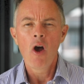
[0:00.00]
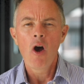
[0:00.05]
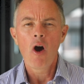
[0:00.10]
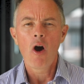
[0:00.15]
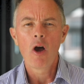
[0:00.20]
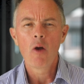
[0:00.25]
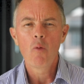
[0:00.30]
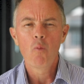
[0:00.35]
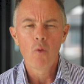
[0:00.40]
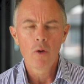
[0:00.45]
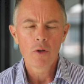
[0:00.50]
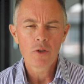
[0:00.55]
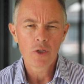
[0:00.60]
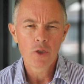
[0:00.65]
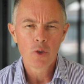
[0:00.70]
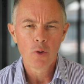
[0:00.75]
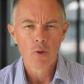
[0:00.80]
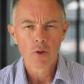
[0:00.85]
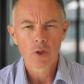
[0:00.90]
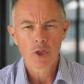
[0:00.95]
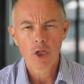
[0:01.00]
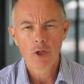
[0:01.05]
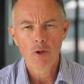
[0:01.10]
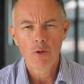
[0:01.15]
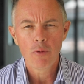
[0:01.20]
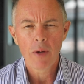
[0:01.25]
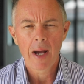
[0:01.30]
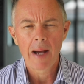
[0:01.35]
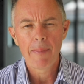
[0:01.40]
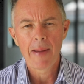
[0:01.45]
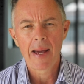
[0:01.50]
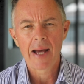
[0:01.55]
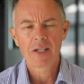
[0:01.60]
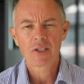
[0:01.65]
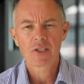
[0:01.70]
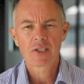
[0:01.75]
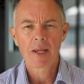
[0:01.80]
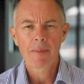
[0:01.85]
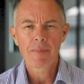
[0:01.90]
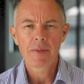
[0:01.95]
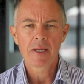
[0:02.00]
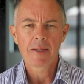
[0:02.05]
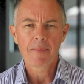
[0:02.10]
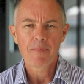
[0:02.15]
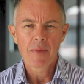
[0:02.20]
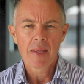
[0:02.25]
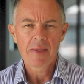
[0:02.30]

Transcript: I want to talk to you about something